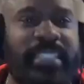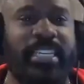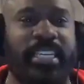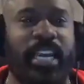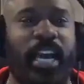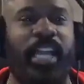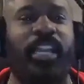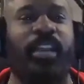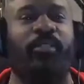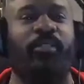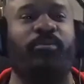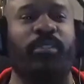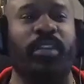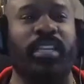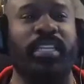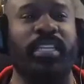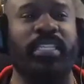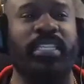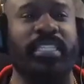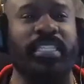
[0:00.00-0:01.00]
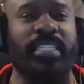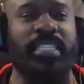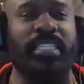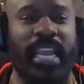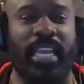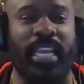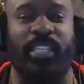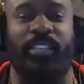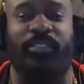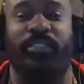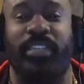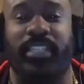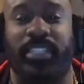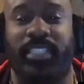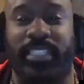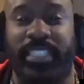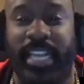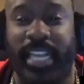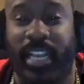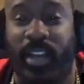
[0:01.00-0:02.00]
y'all are really stands for
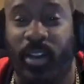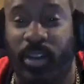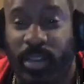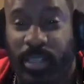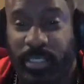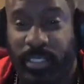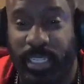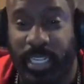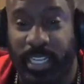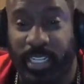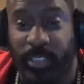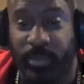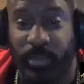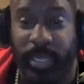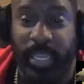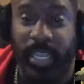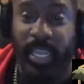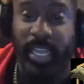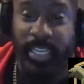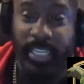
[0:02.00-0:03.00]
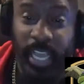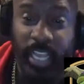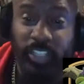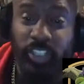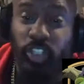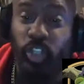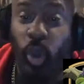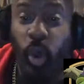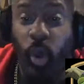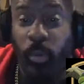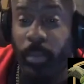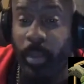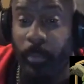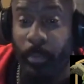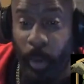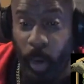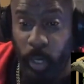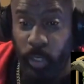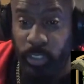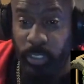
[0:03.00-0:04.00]
this snake oil salesman. Y'all saw him in
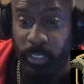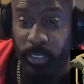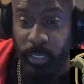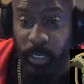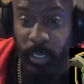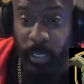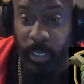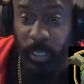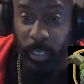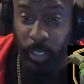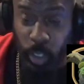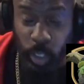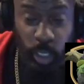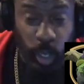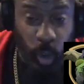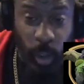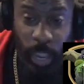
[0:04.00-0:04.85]
person. You know,